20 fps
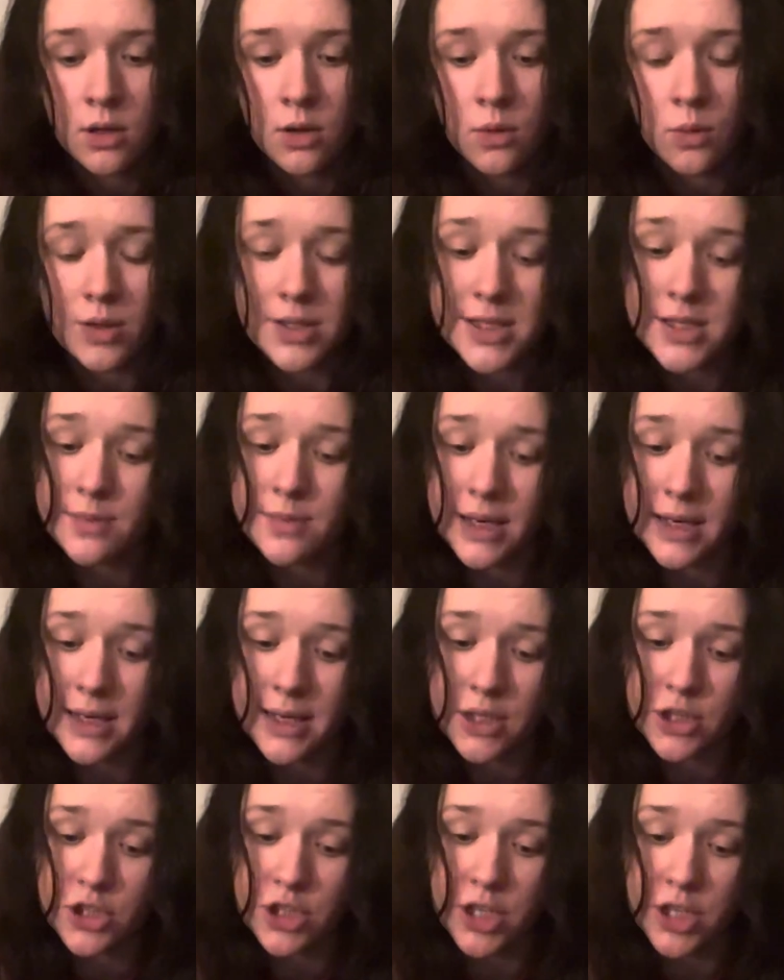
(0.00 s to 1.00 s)
What is my
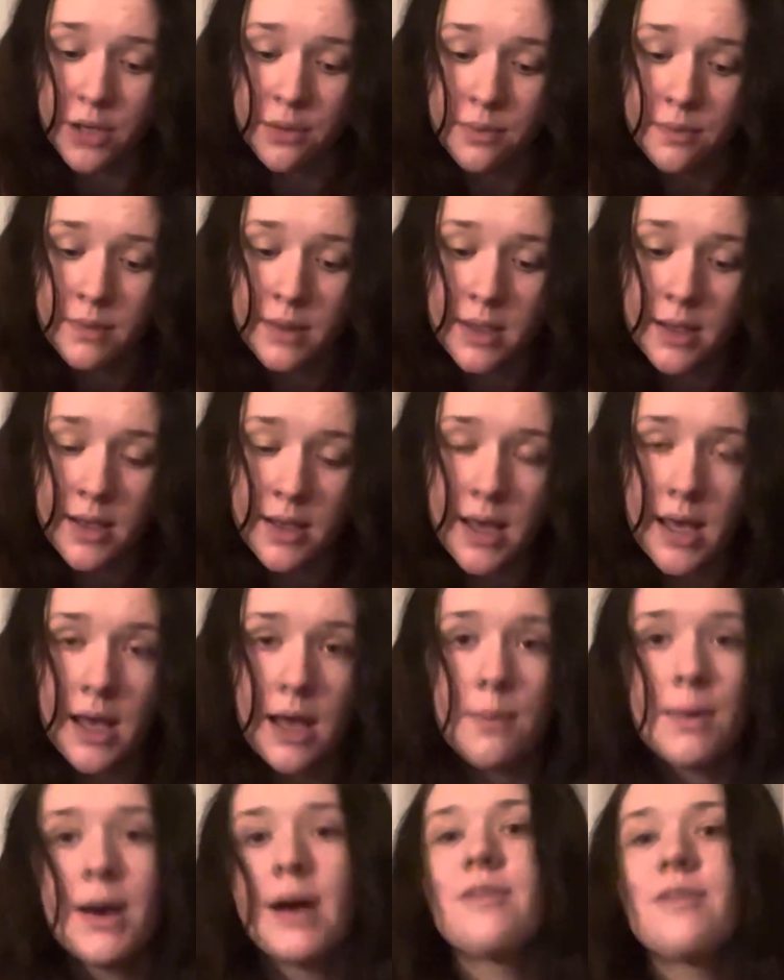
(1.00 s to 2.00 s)
next show?
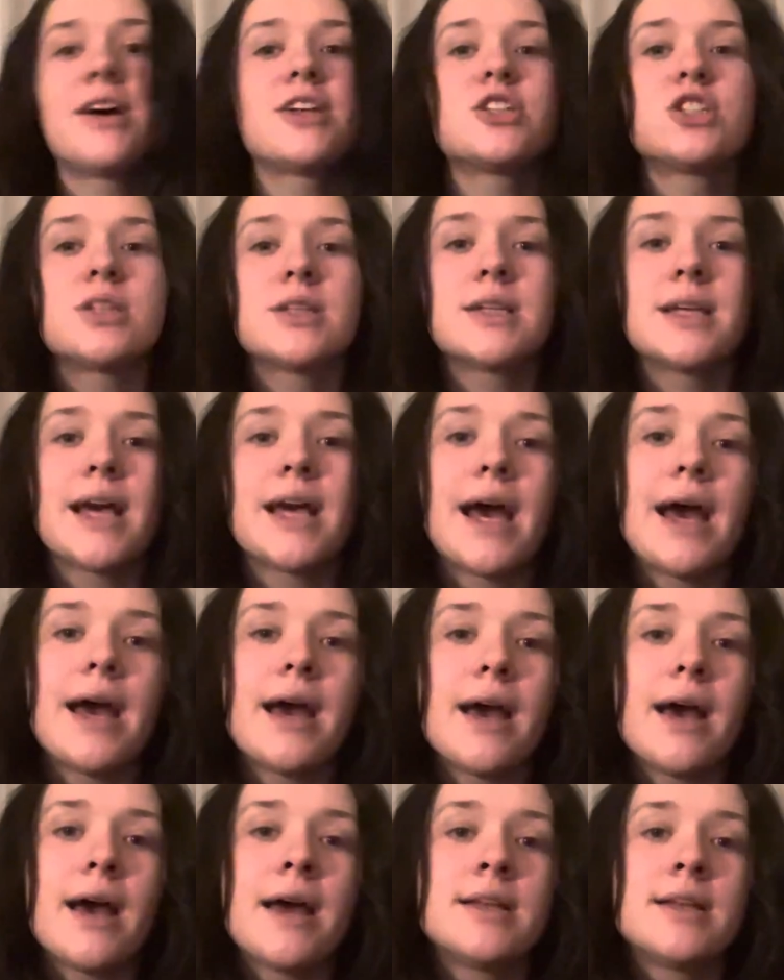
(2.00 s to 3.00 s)
I've actually
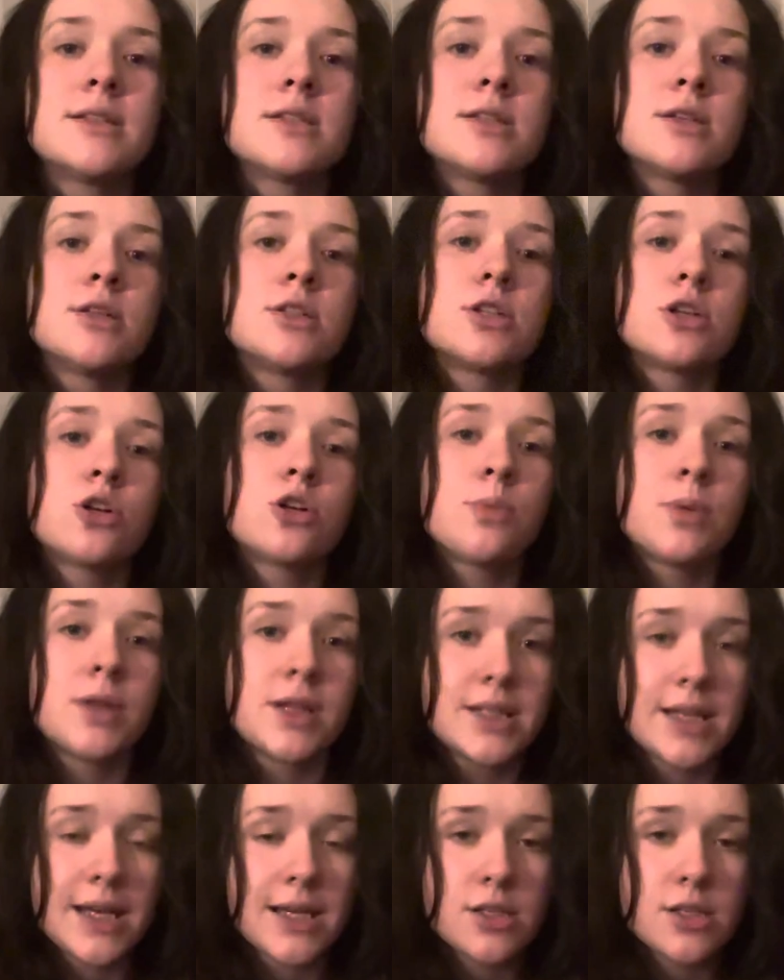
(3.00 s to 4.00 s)
entered a couple
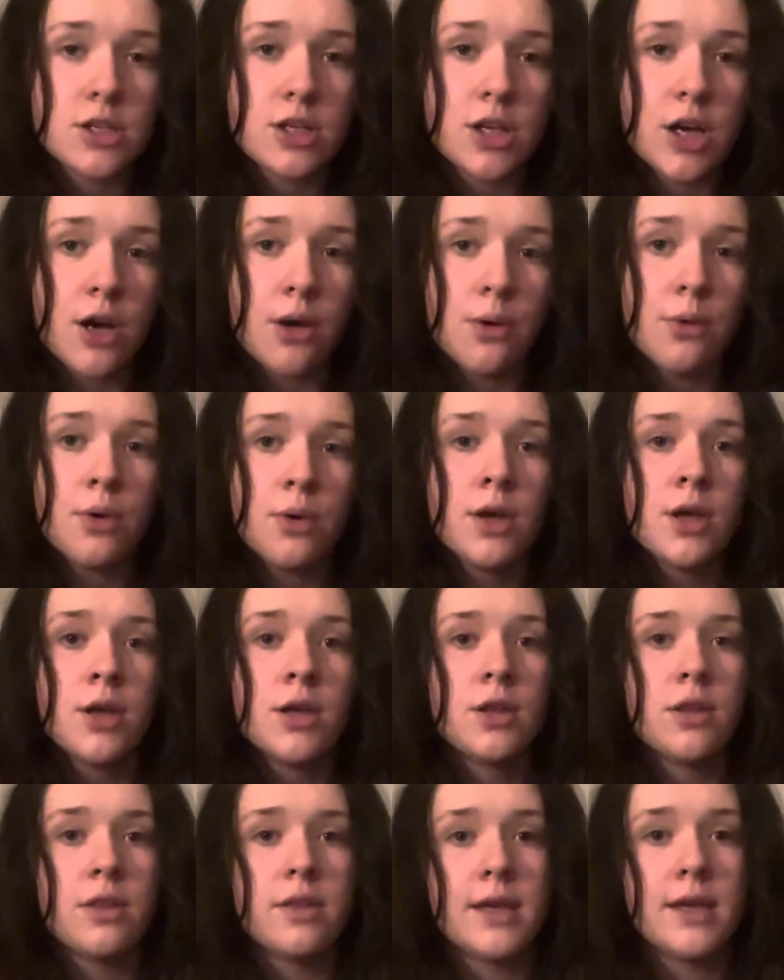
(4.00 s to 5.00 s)
of days ago
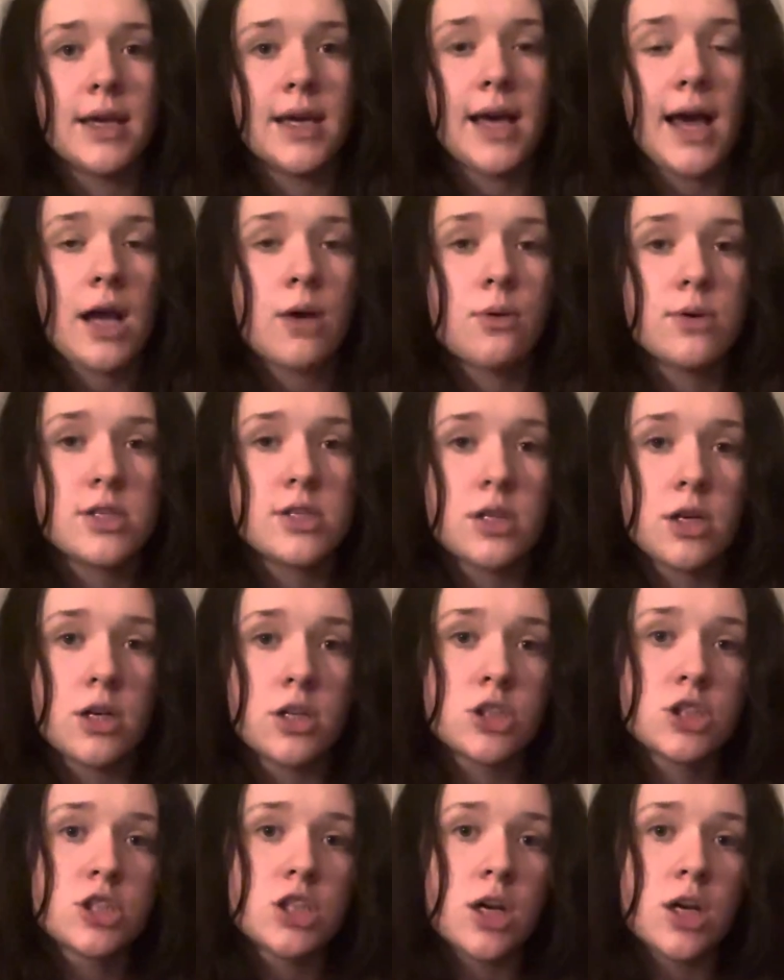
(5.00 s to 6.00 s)
the
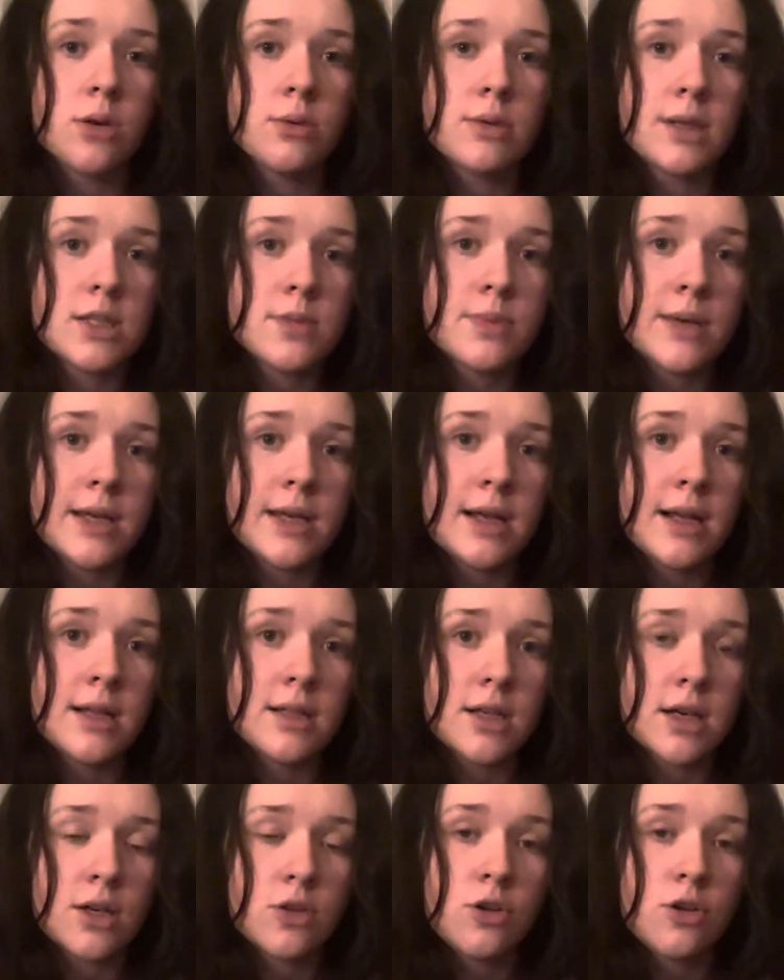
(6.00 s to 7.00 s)
Equestrian show that's being
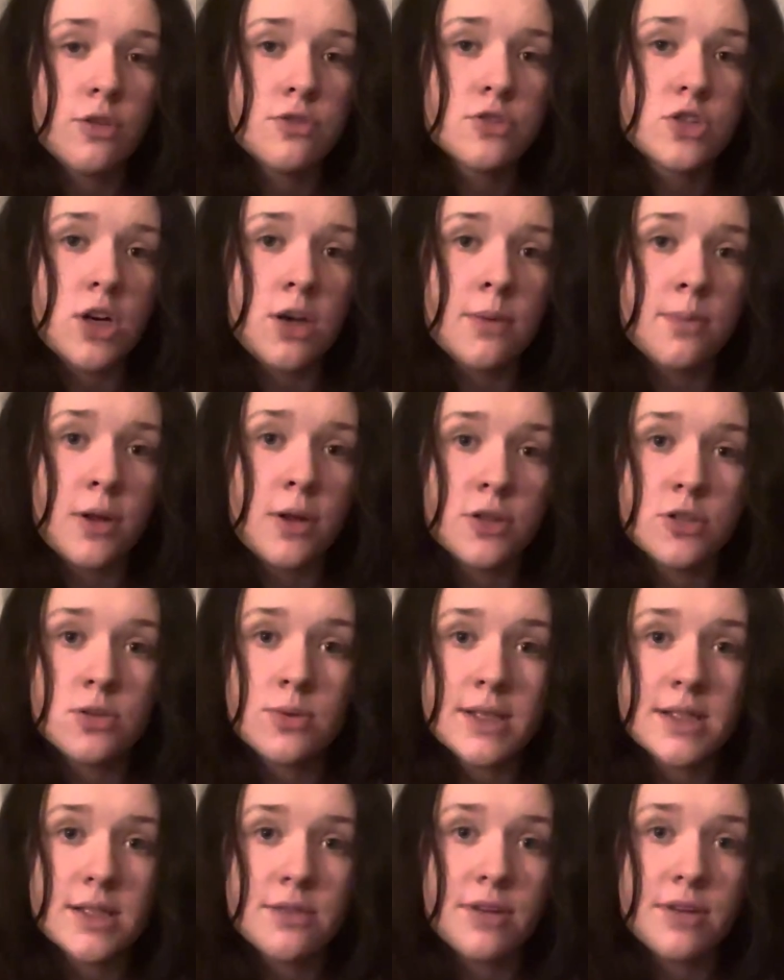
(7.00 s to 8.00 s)
held at Croft Top on the
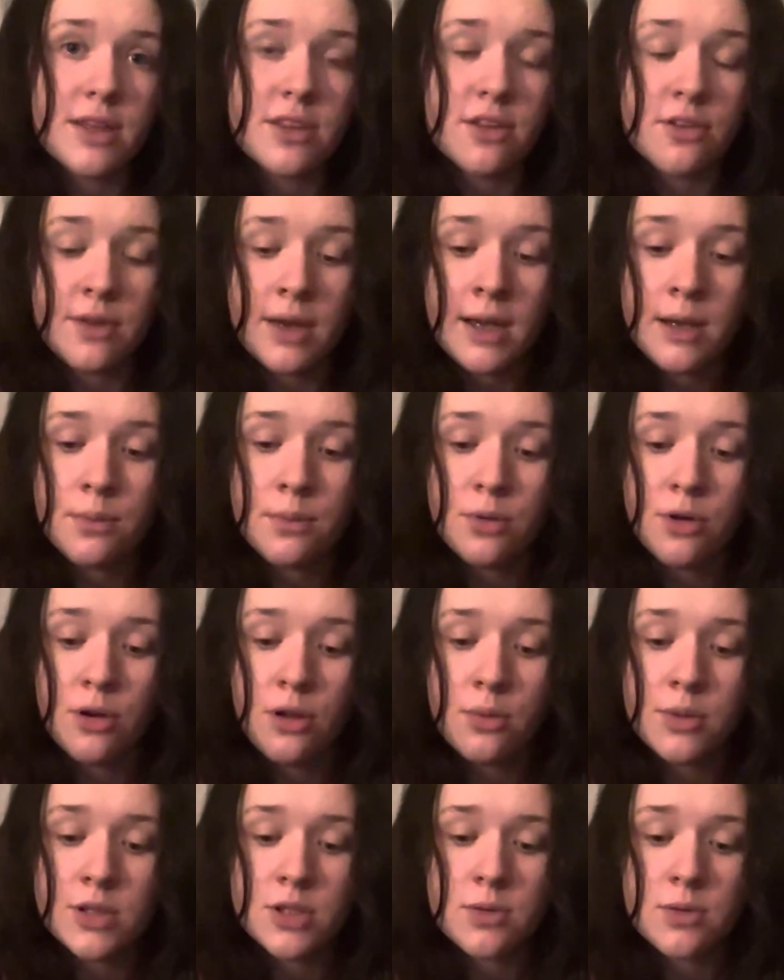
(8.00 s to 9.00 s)
25th of
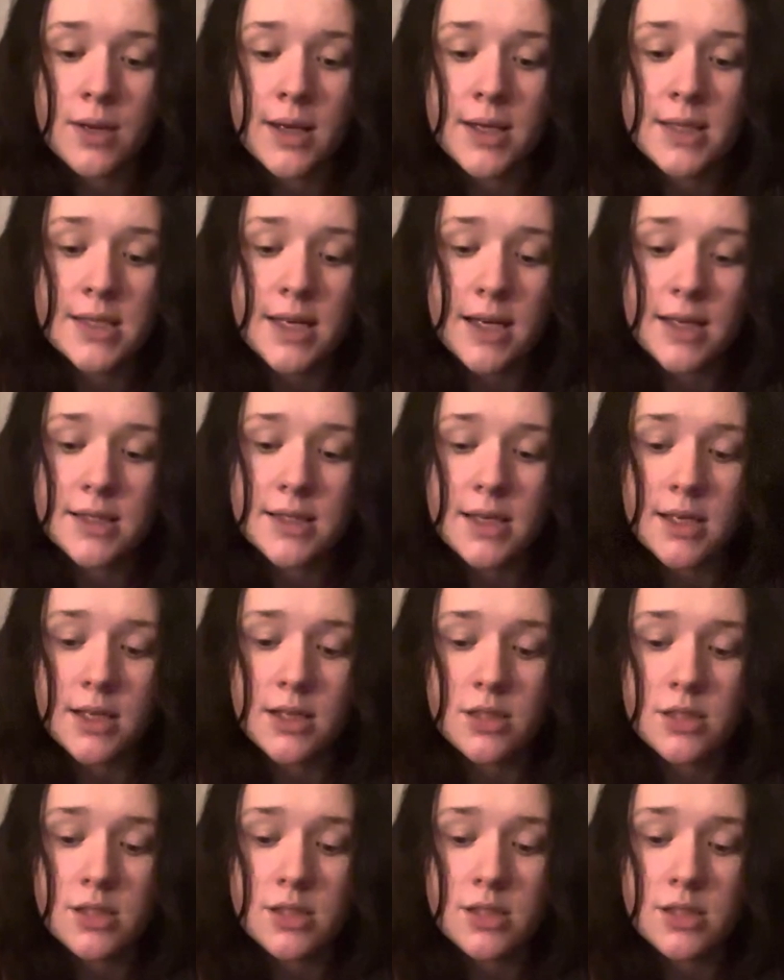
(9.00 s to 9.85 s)
April, which is quite exciting.